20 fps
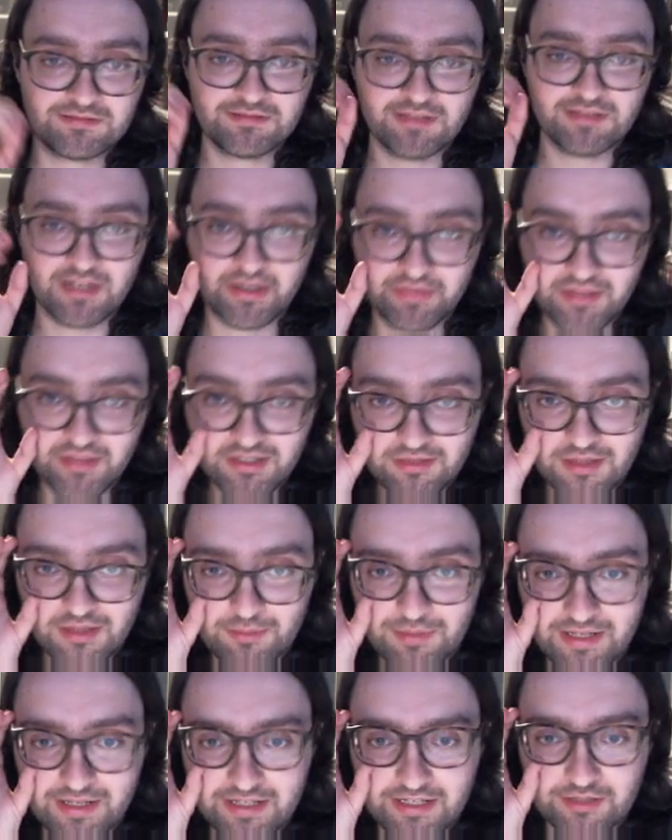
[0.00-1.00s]
I think they
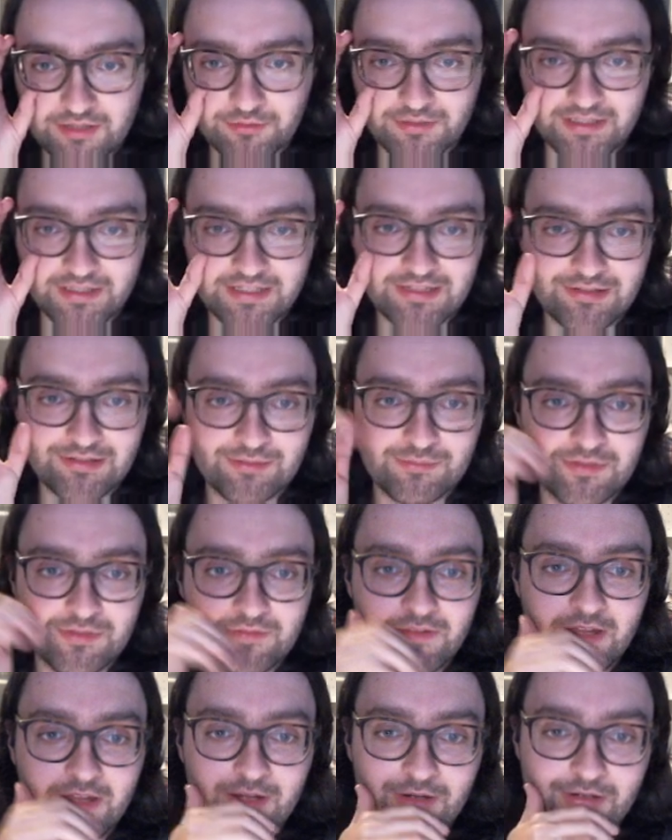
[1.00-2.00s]
played a really good
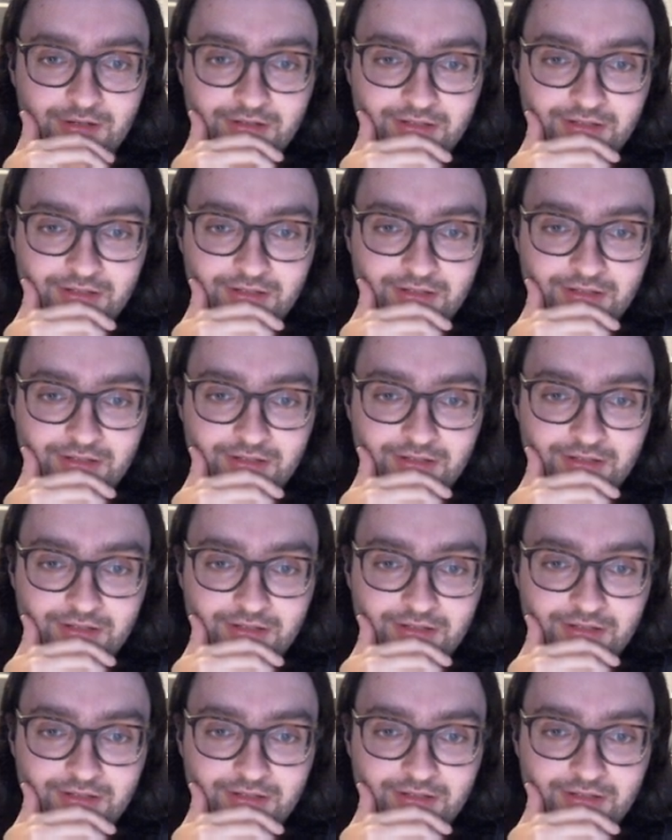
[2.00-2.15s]
move though,